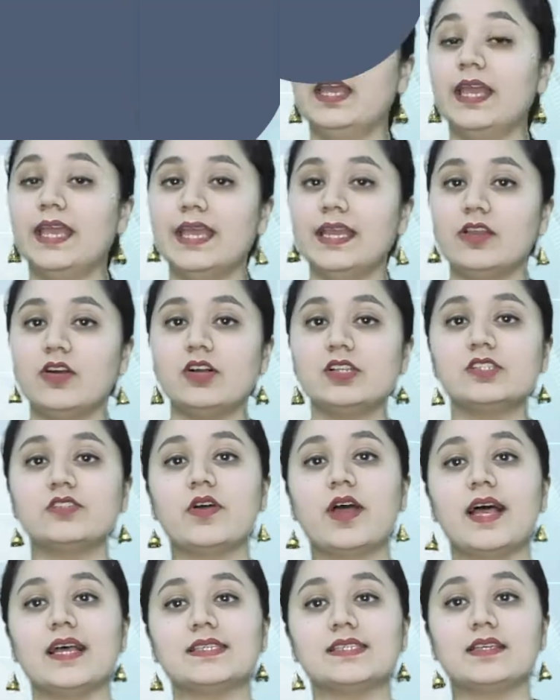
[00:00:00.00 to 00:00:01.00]
It also
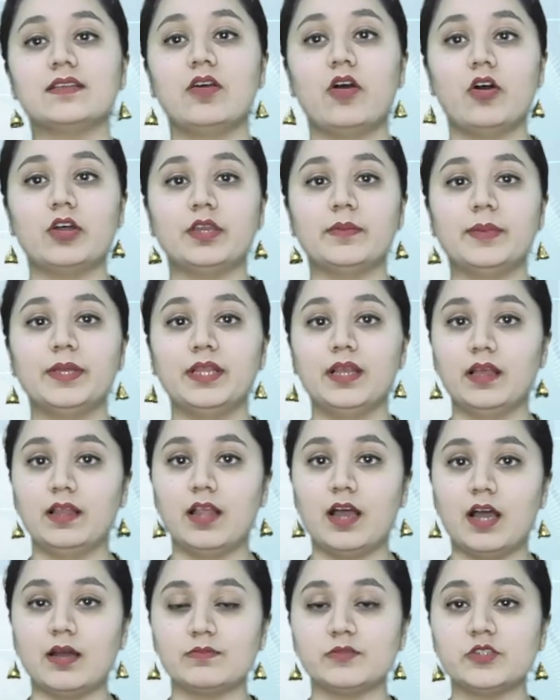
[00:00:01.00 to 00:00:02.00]
has an audible
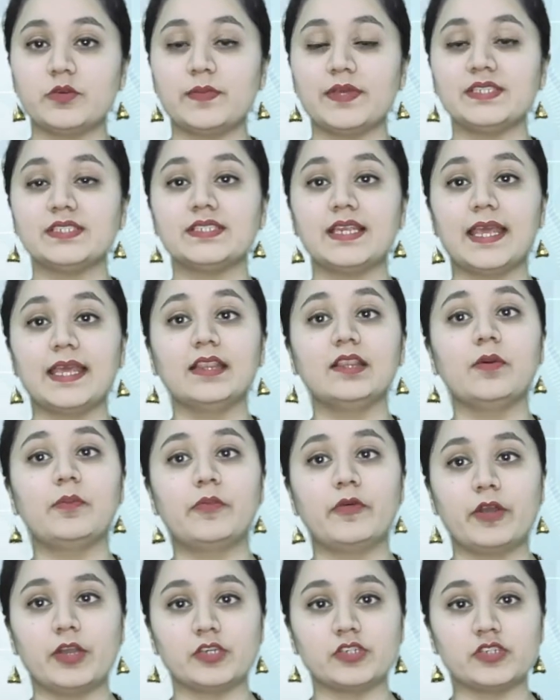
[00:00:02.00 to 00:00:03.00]
alarm to maintain the
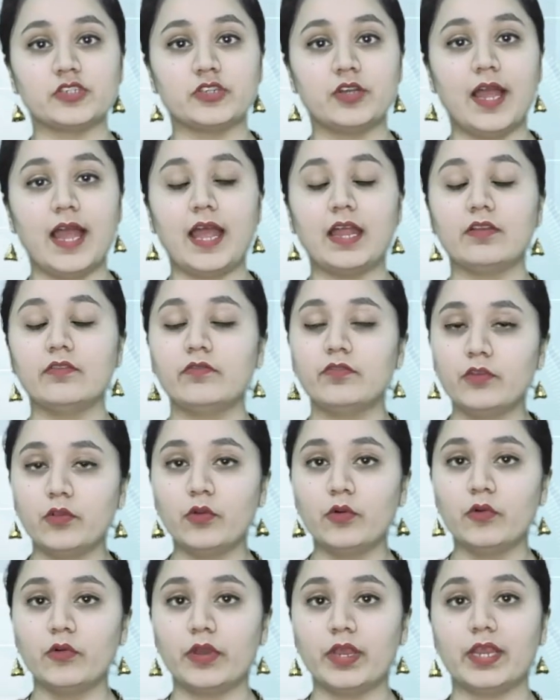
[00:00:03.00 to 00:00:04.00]
pressure and
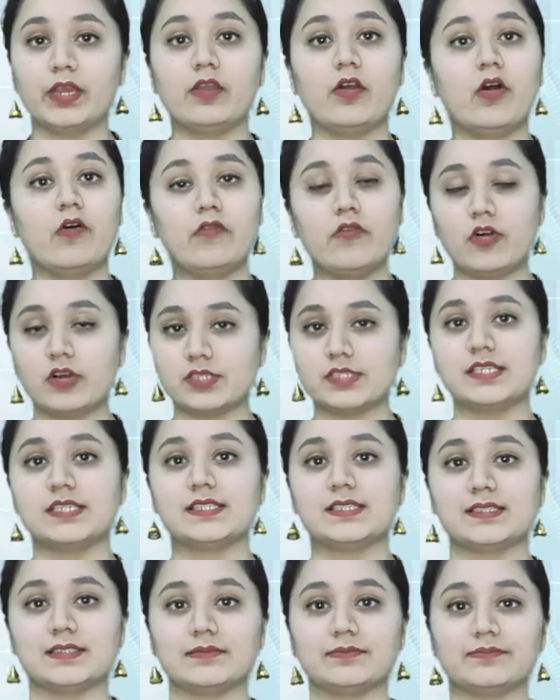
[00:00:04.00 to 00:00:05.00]
flow rate of
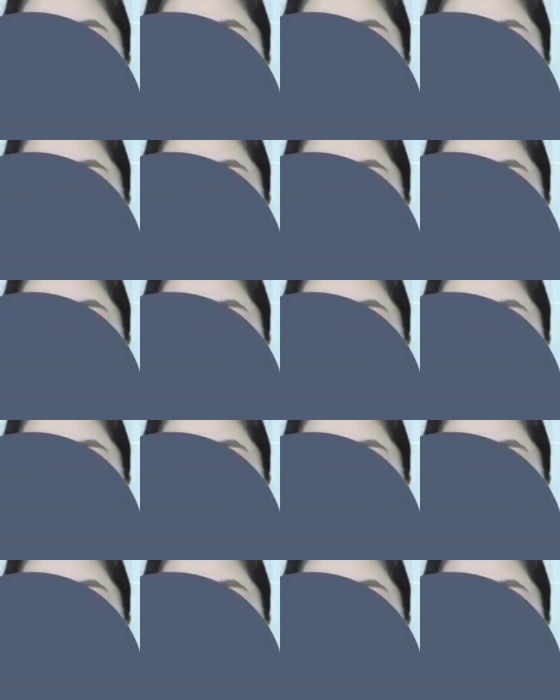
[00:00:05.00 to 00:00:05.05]
oxygen.